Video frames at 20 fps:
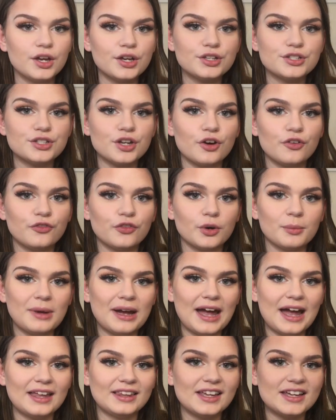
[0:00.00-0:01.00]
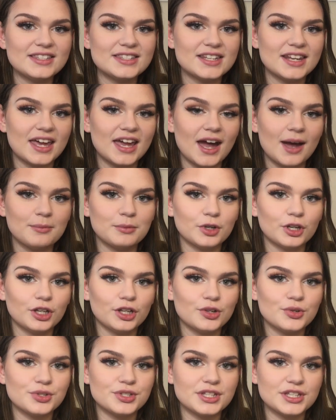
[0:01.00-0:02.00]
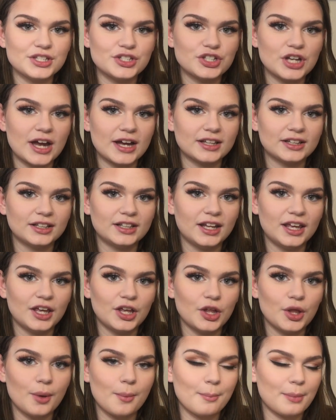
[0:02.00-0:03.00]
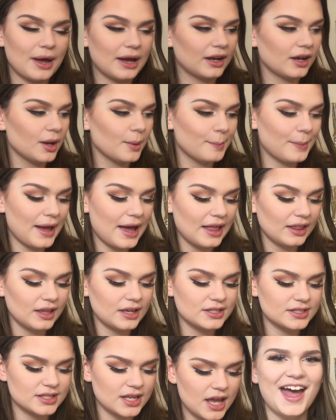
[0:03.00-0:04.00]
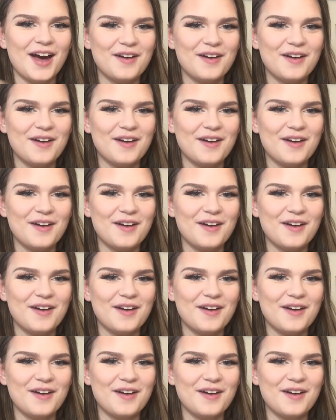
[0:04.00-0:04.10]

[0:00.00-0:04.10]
So for my highlight today, I'm going to use the Jaclyn Hill Becca palette.